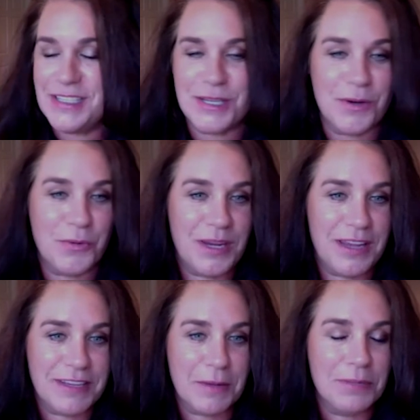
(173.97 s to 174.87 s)
So we
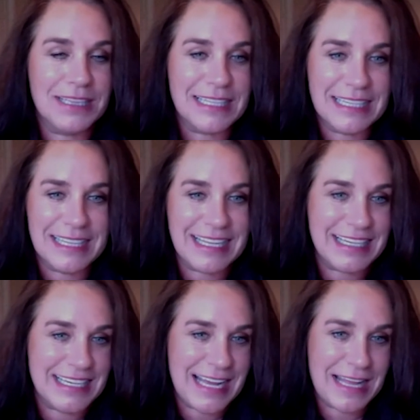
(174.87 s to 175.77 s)
have completely
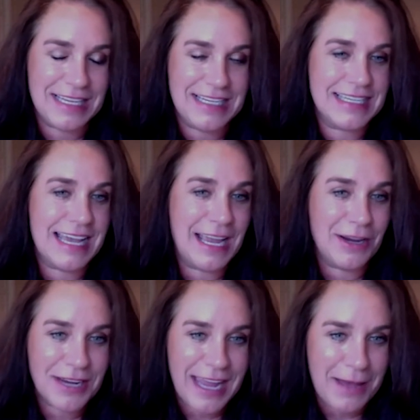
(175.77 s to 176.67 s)
cleaned out the
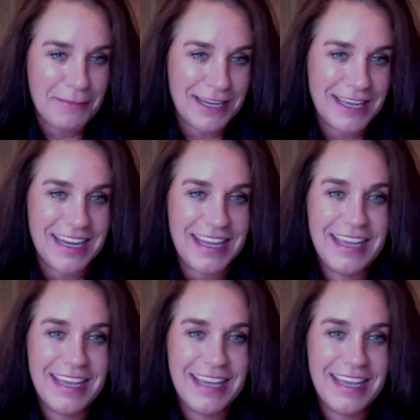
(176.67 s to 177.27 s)
entire cabin,